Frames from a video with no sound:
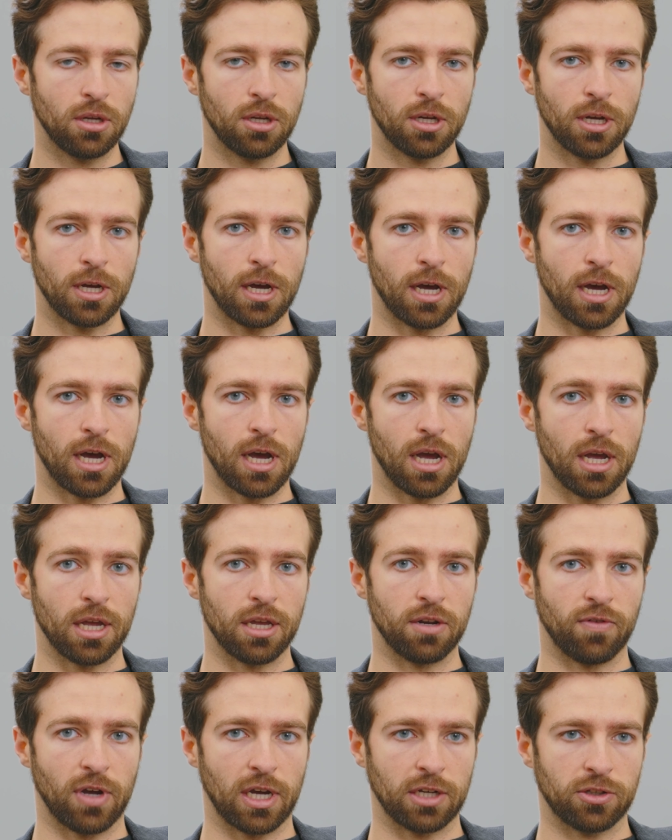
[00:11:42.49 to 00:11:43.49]

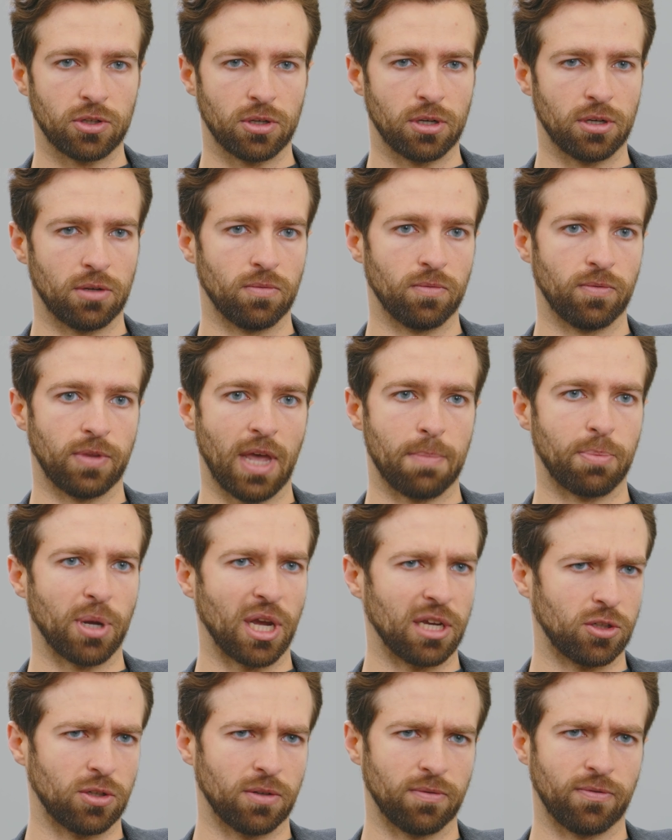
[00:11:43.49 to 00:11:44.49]
investor, and that
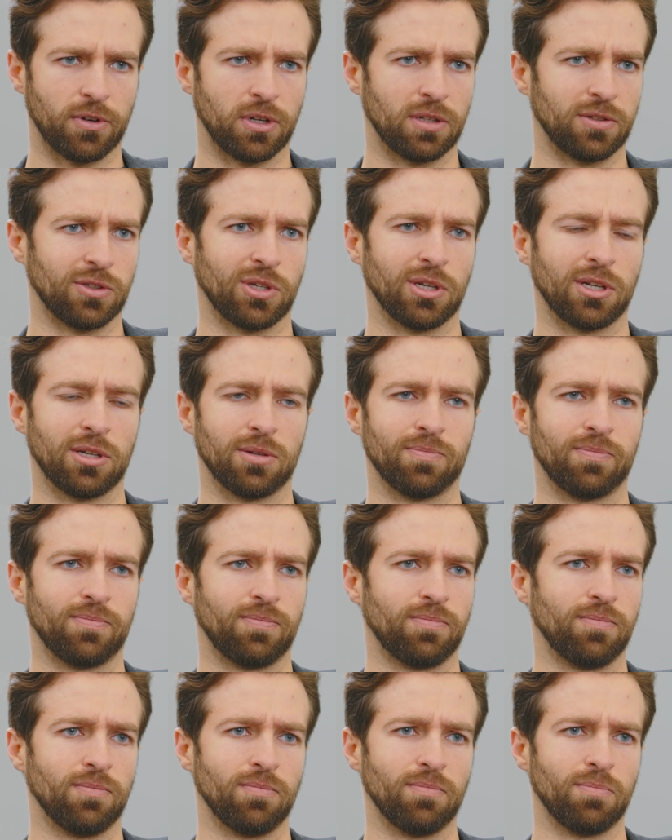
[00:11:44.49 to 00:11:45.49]
pension fund's going to
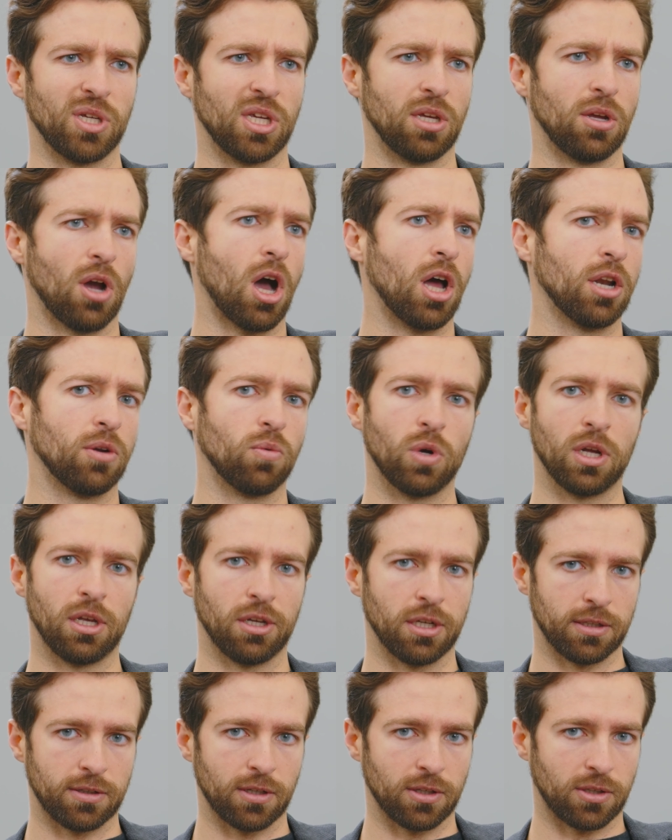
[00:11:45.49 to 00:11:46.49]
be
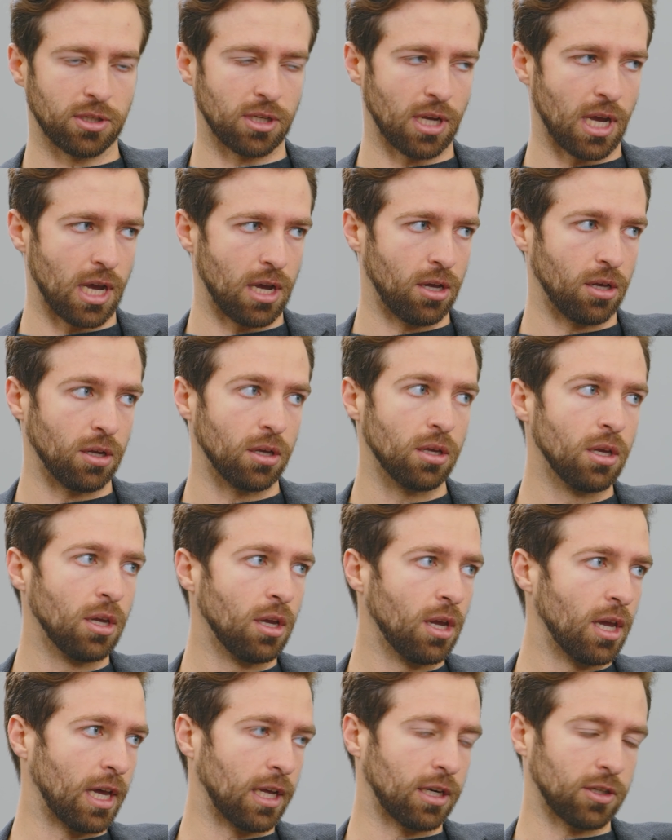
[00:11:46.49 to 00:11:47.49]
unwilling to sell
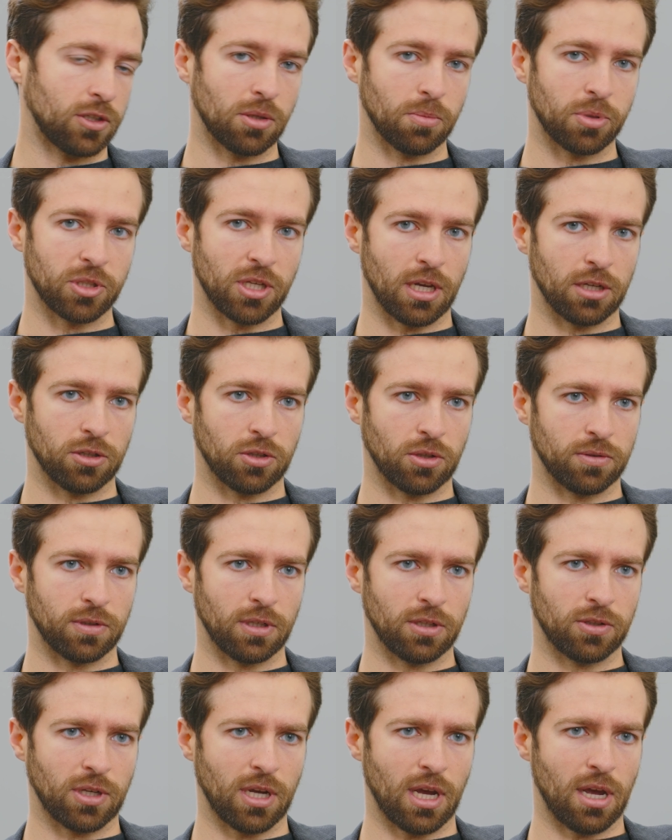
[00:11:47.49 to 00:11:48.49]
at a substantial
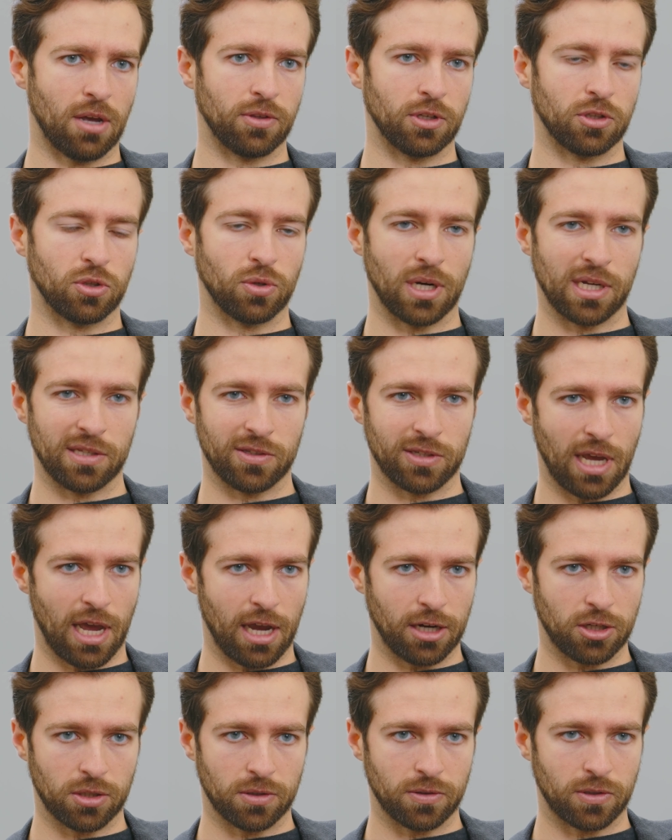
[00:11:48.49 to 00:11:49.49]
discount. The
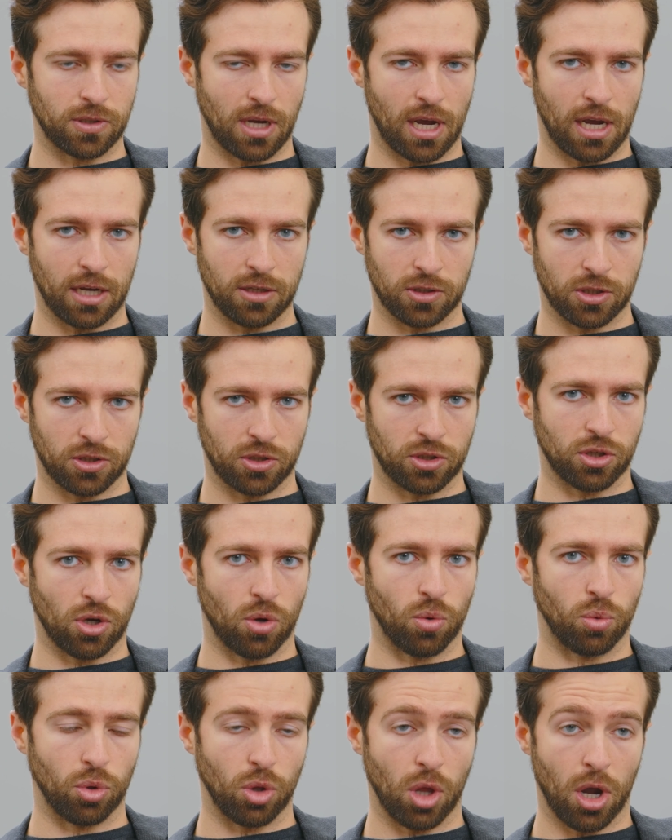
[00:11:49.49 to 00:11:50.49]
transaction size is
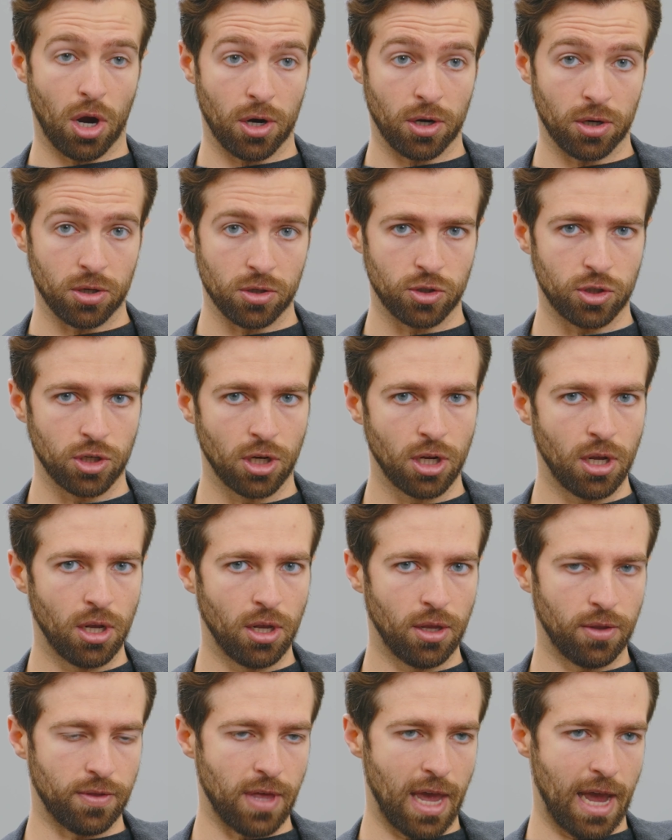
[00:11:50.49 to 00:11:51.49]
so large
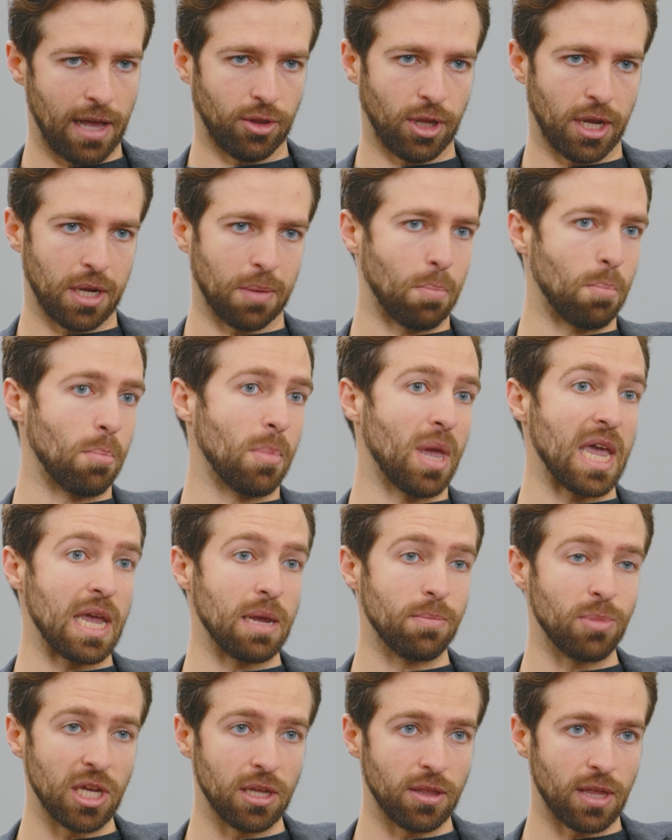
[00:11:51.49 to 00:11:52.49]
that like
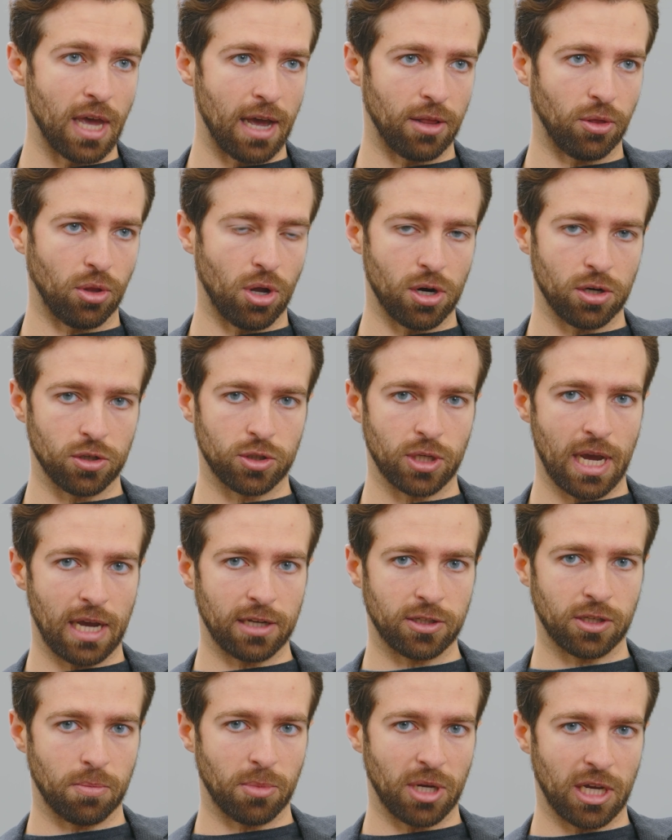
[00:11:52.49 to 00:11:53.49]
maybe that large
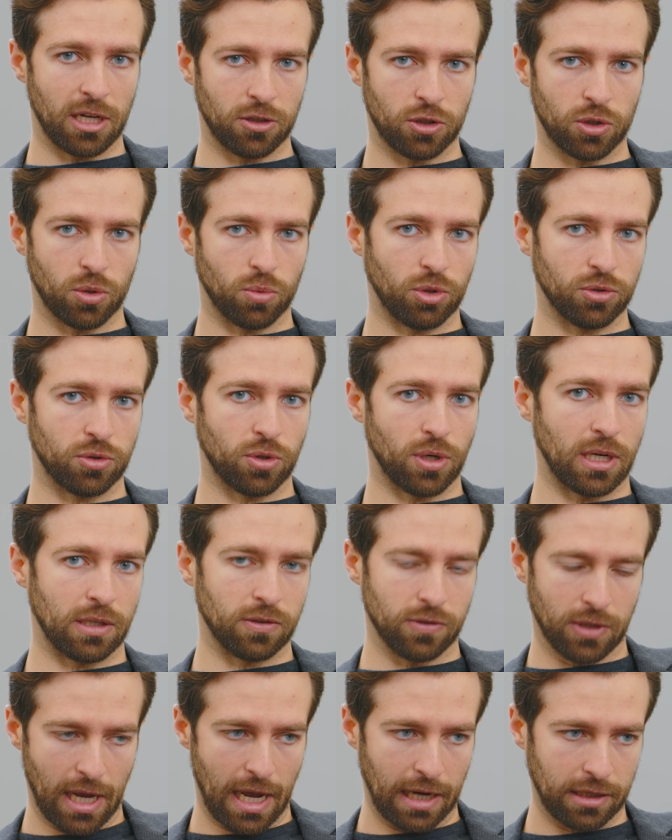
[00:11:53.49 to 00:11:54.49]
asset manager will
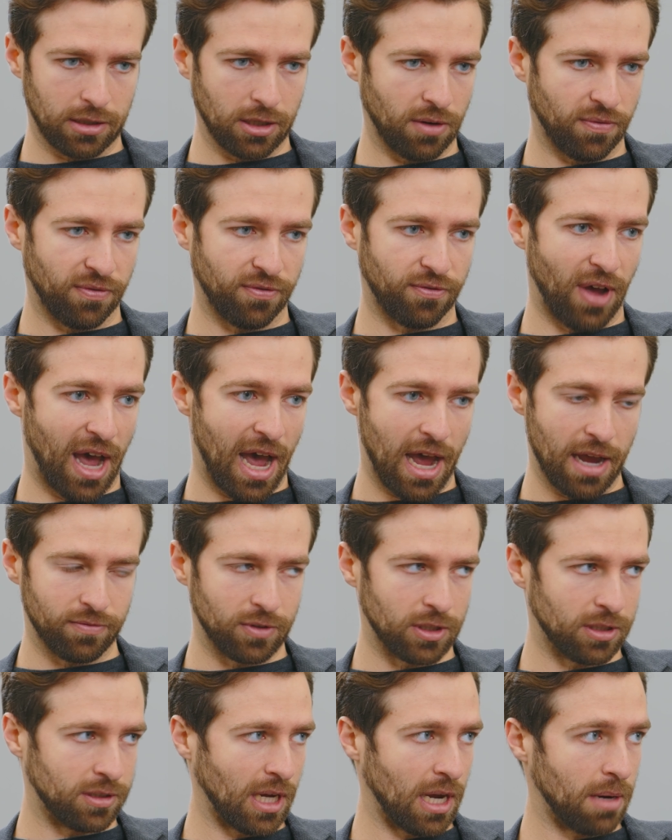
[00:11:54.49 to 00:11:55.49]
transact at a 5
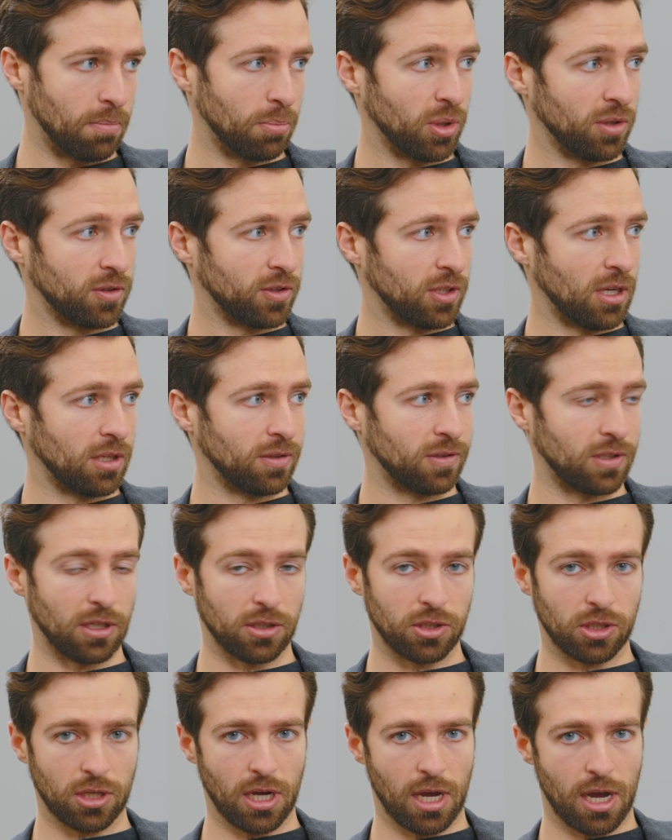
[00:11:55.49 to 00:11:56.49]
to 10%
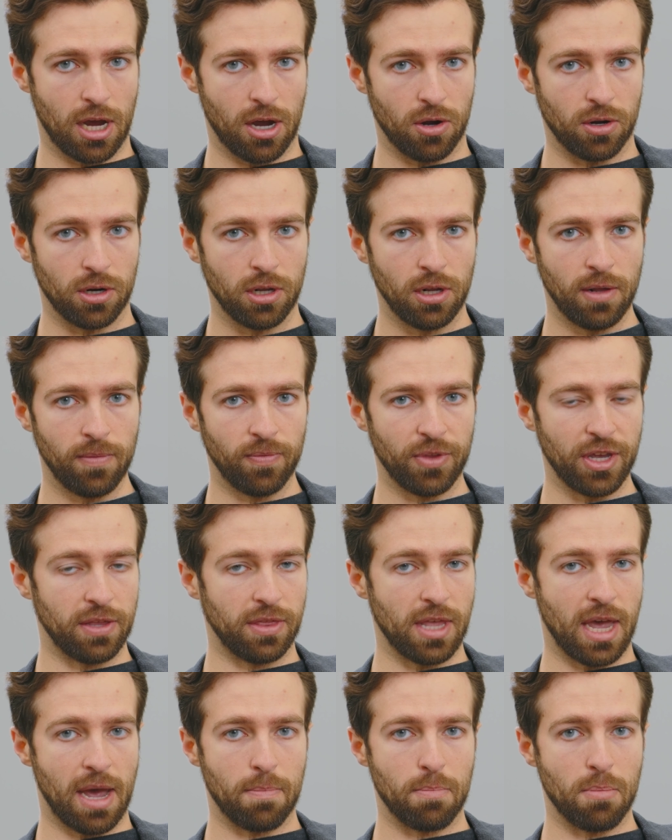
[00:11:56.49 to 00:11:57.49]
discount in
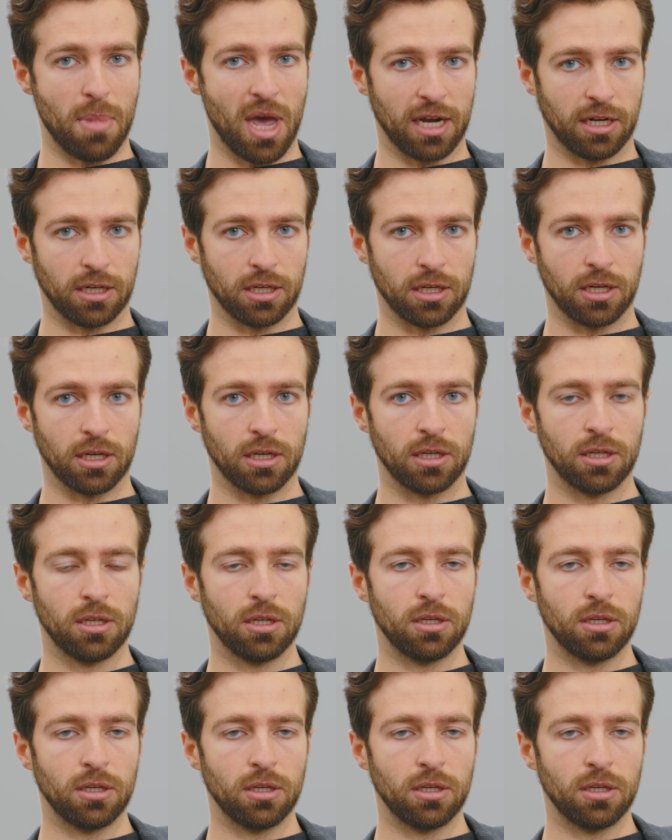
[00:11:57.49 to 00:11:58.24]
that mega